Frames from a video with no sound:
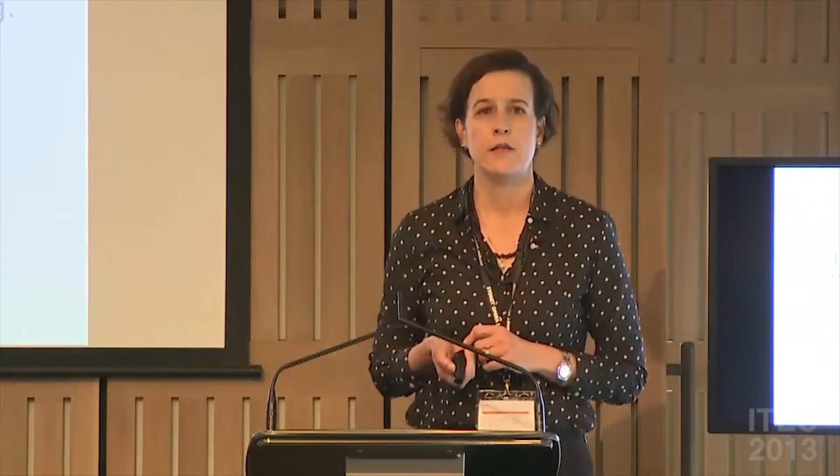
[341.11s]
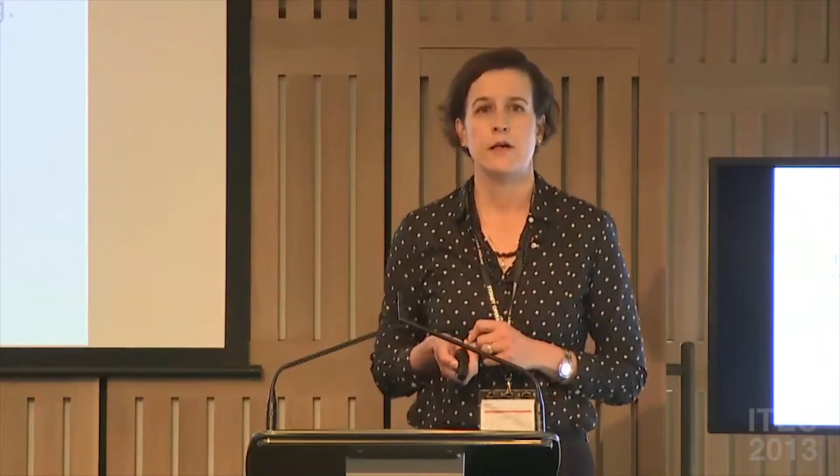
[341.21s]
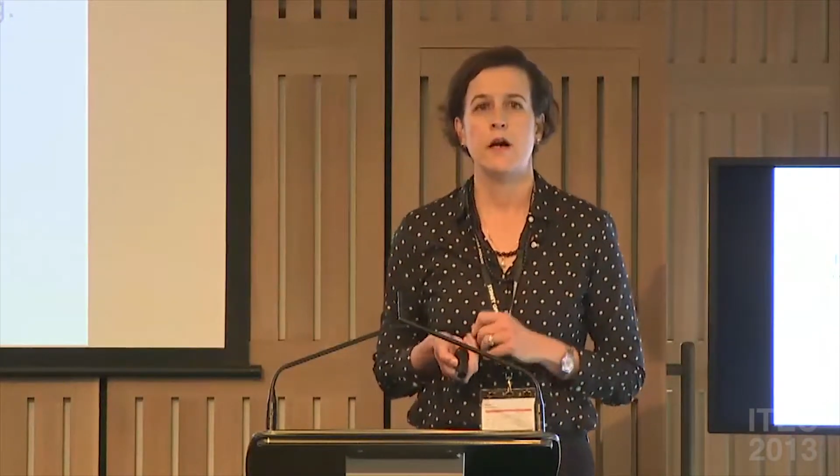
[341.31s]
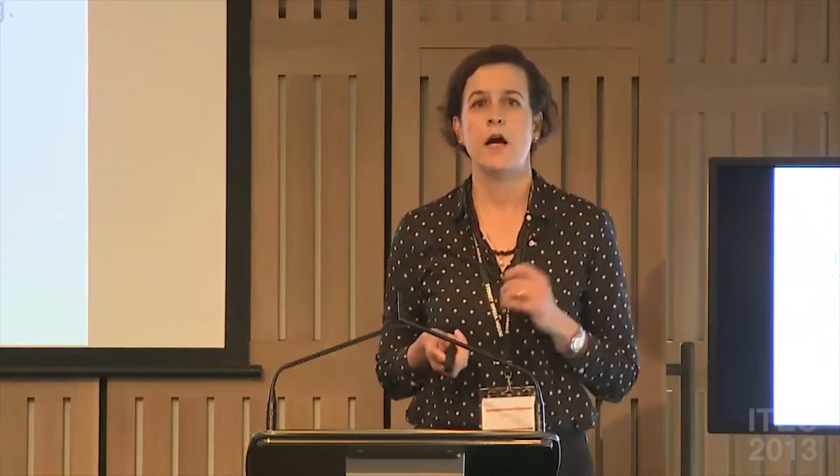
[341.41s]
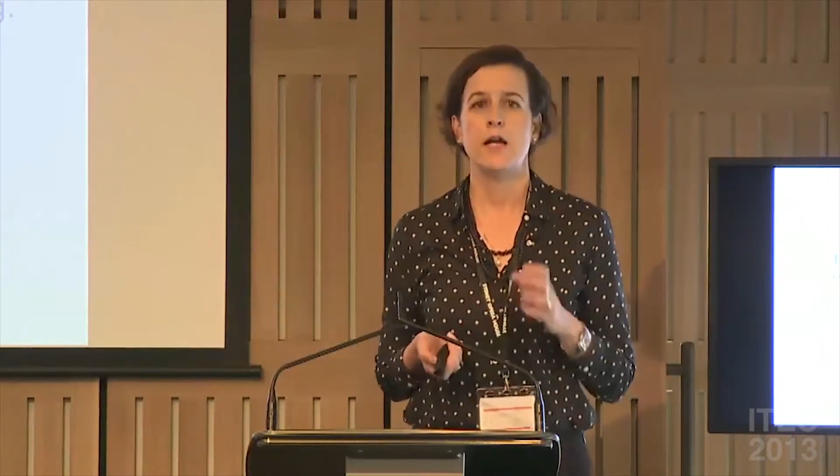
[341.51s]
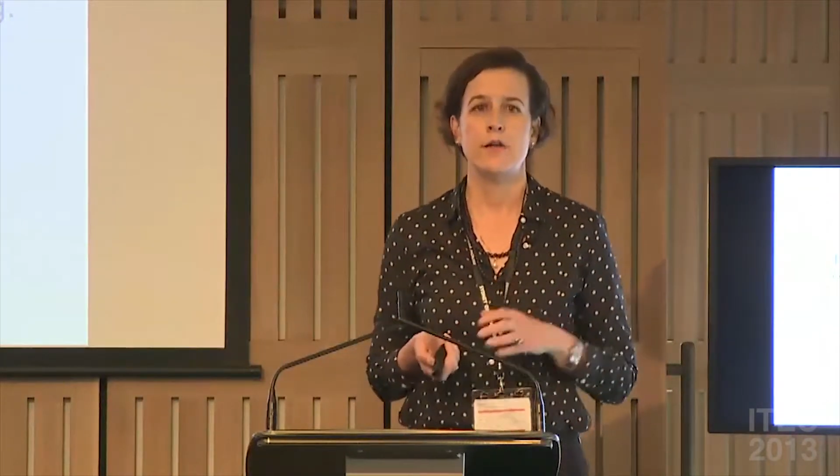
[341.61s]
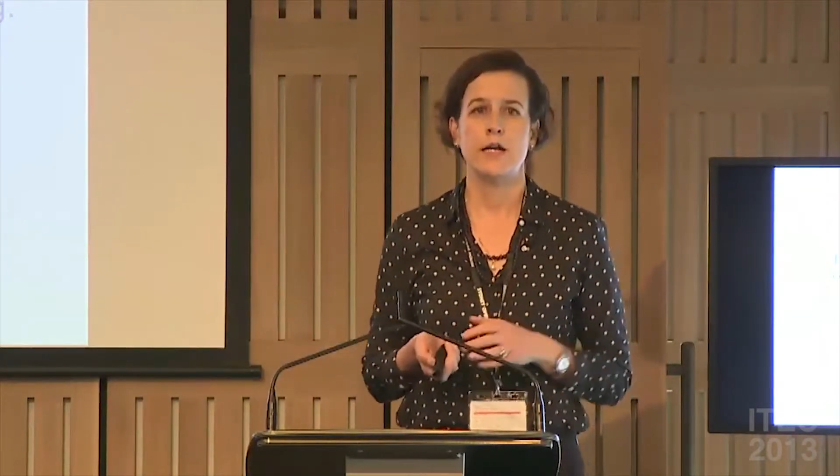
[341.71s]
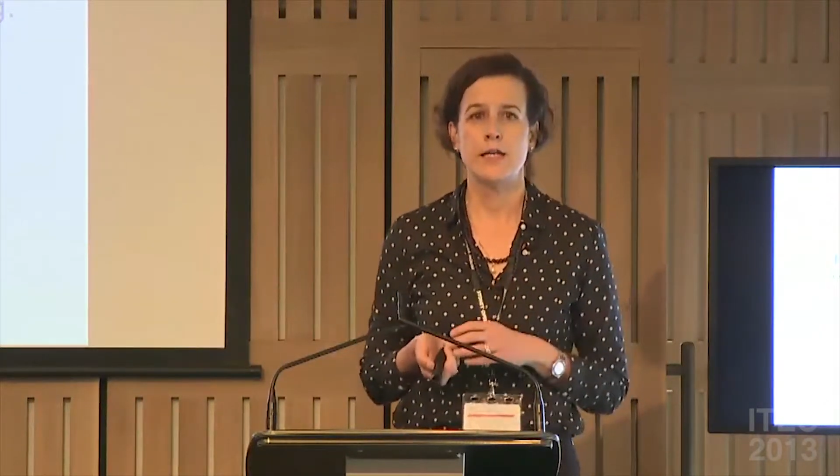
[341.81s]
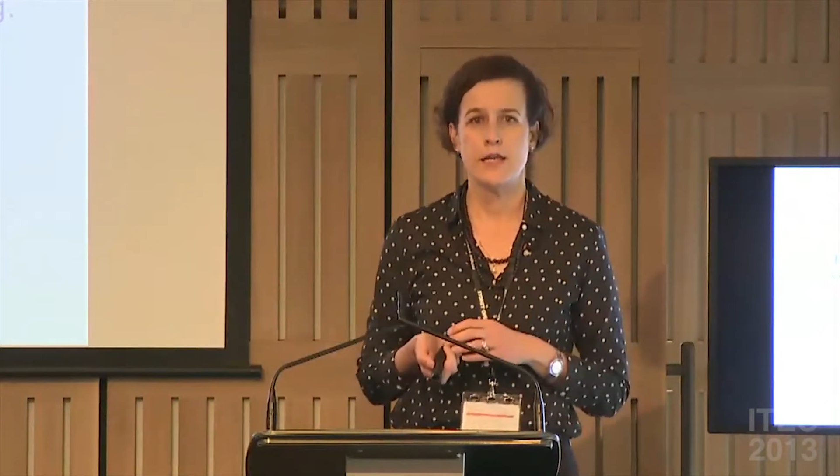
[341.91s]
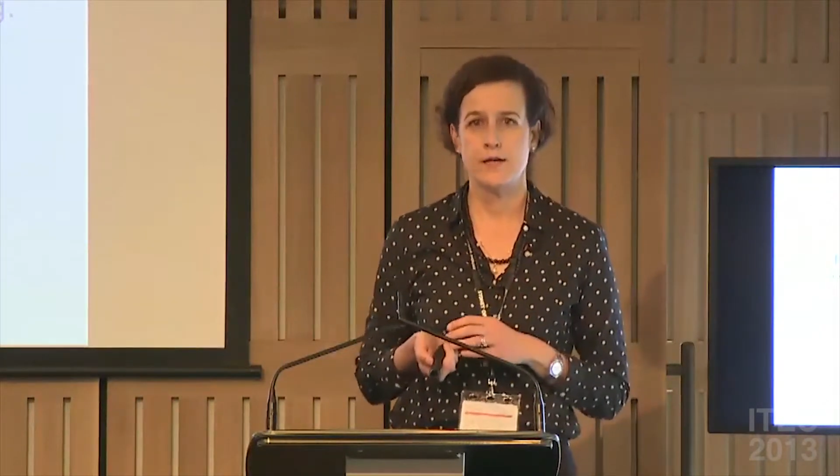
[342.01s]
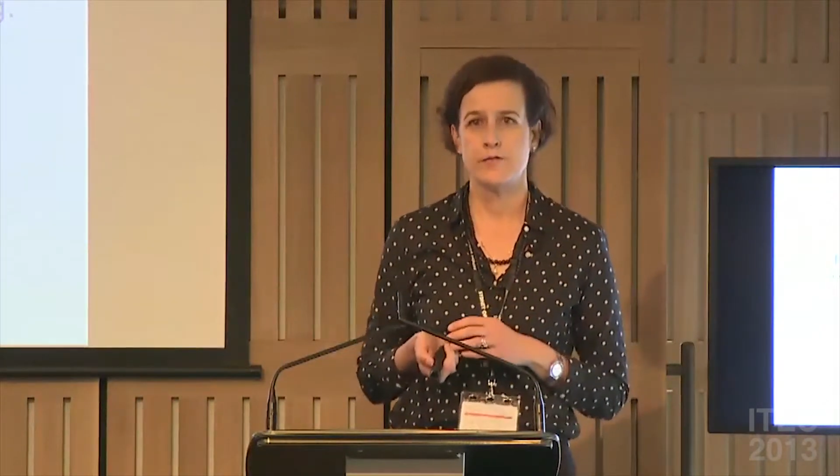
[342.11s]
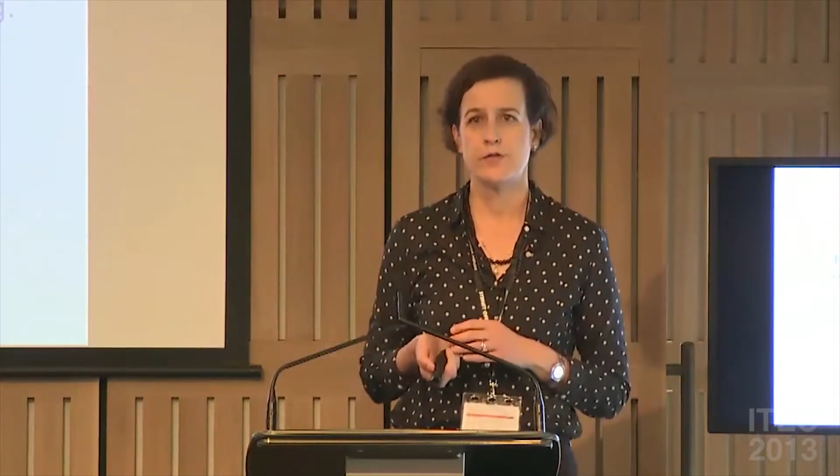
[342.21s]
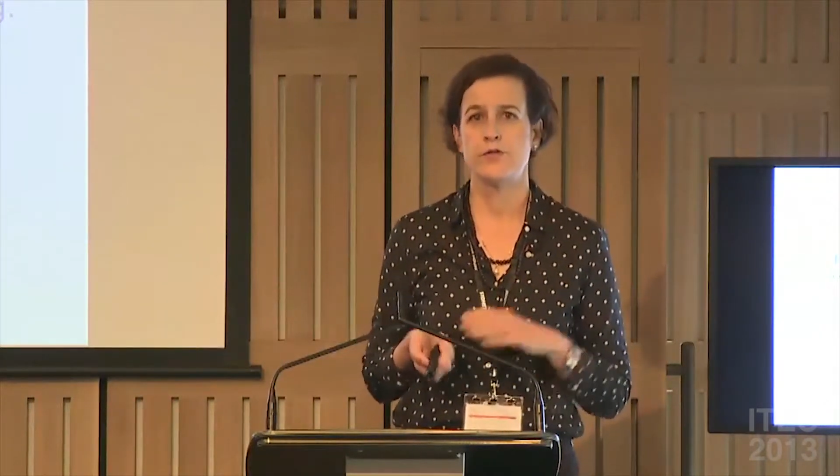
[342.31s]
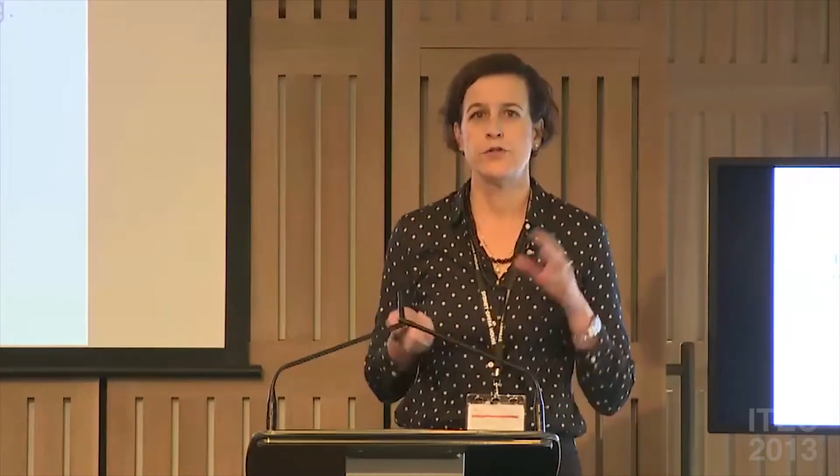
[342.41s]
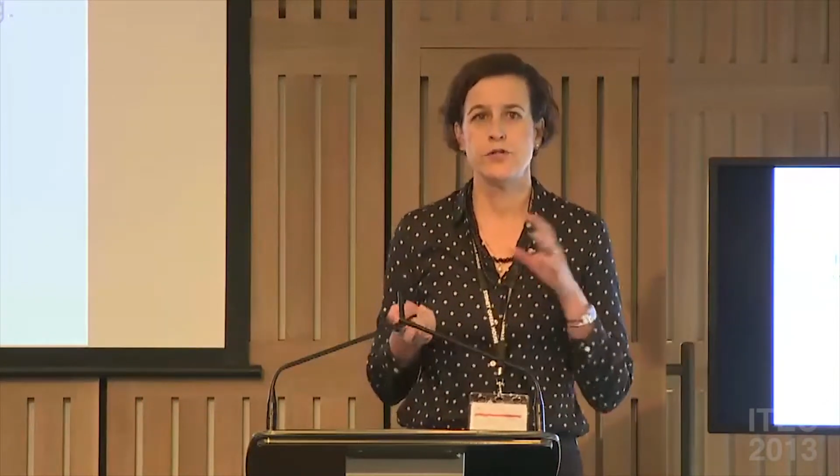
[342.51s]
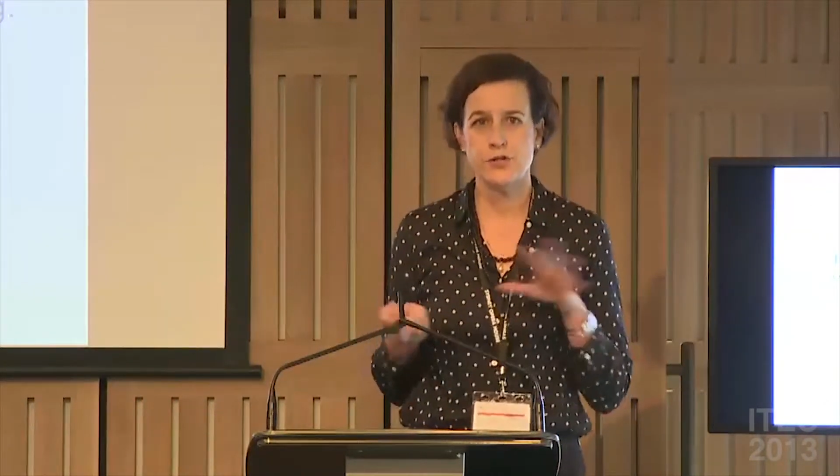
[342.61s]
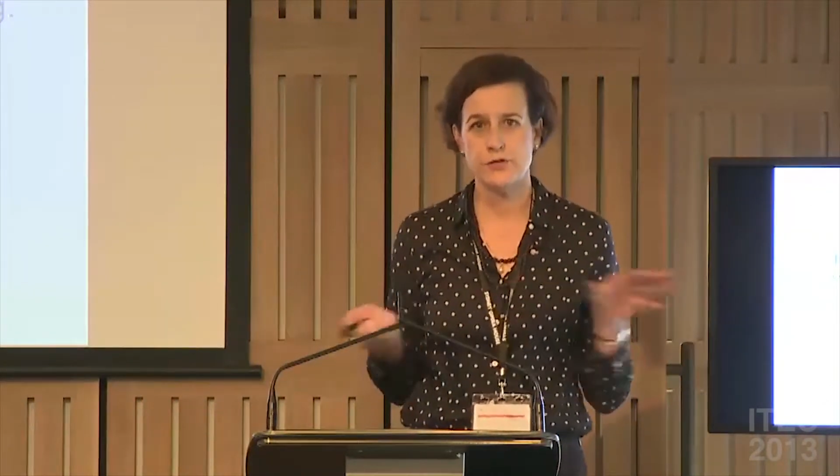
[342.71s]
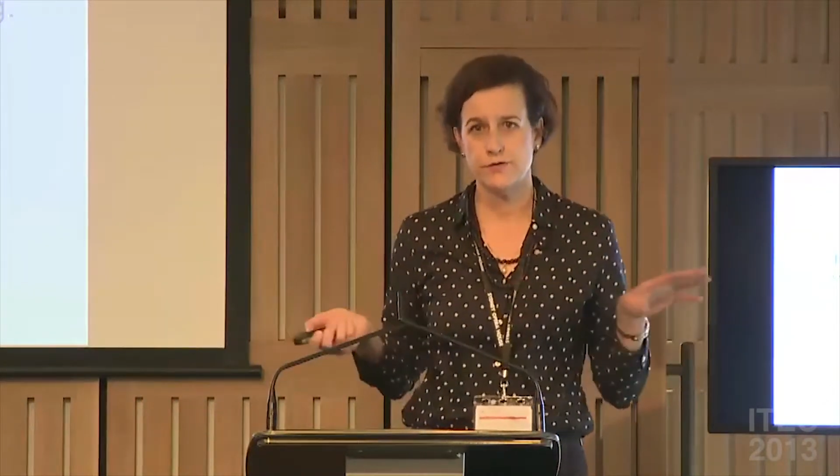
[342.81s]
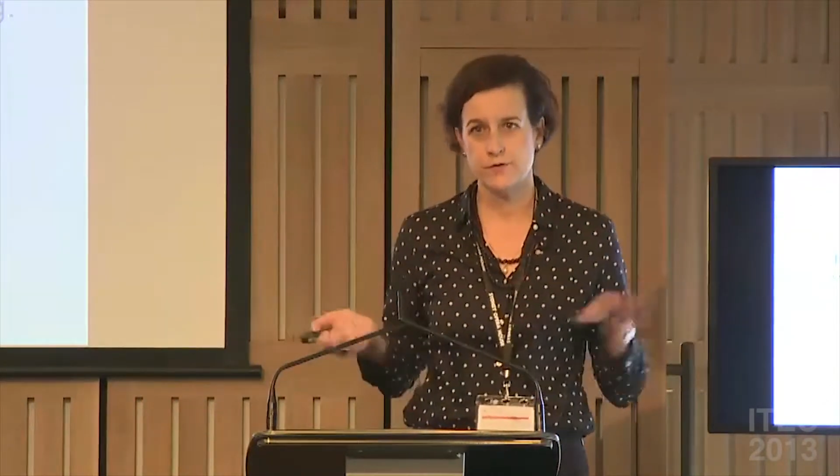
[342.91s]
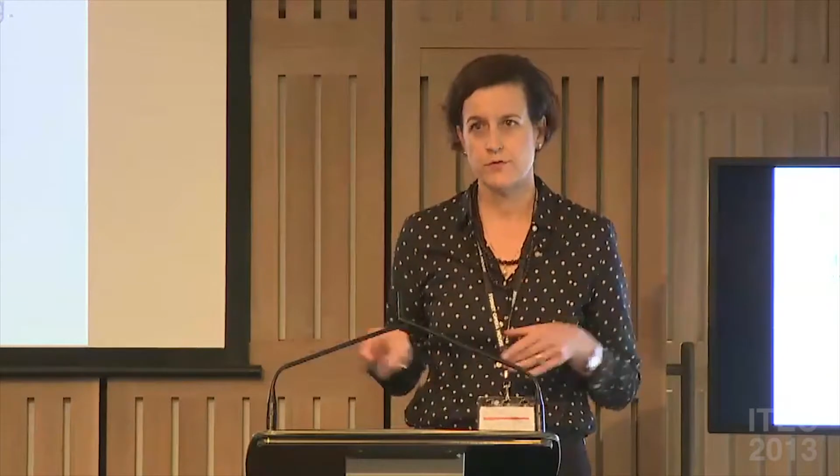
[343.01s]
the hierarchy of the
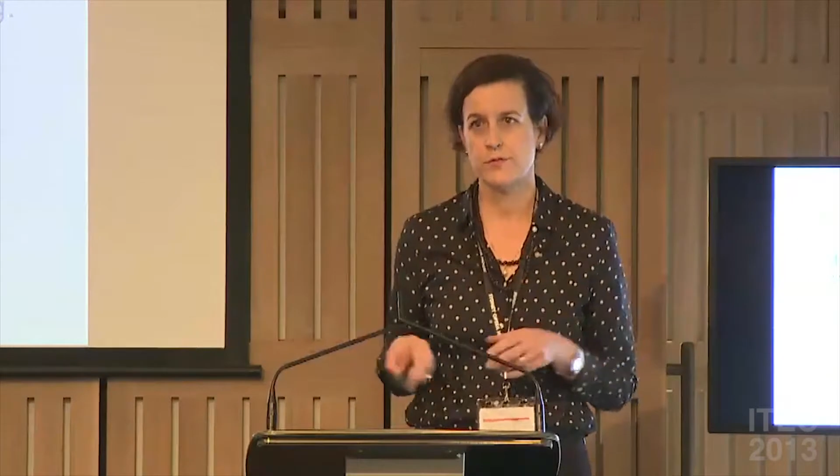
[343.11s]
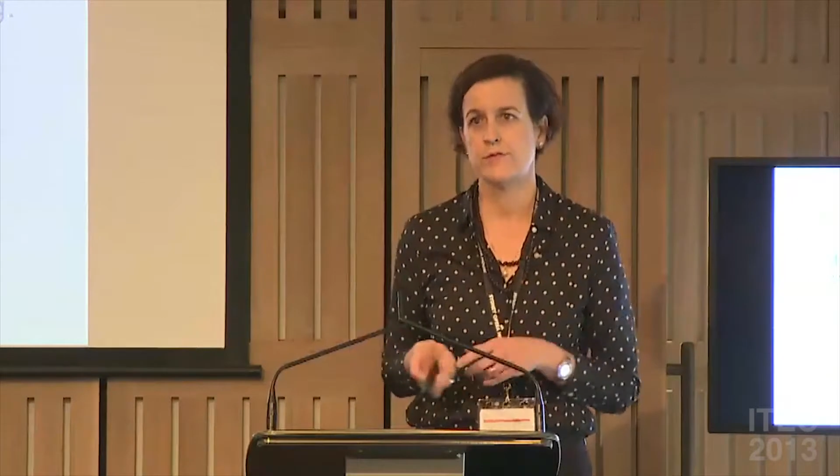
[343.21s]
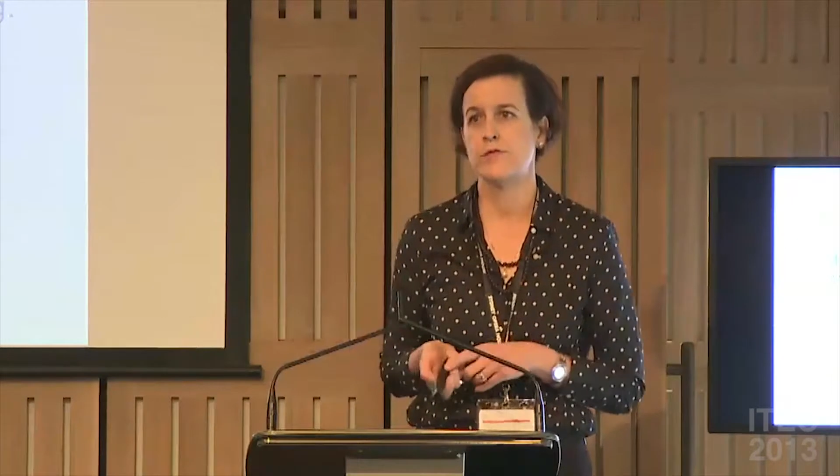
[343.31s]
traditional forms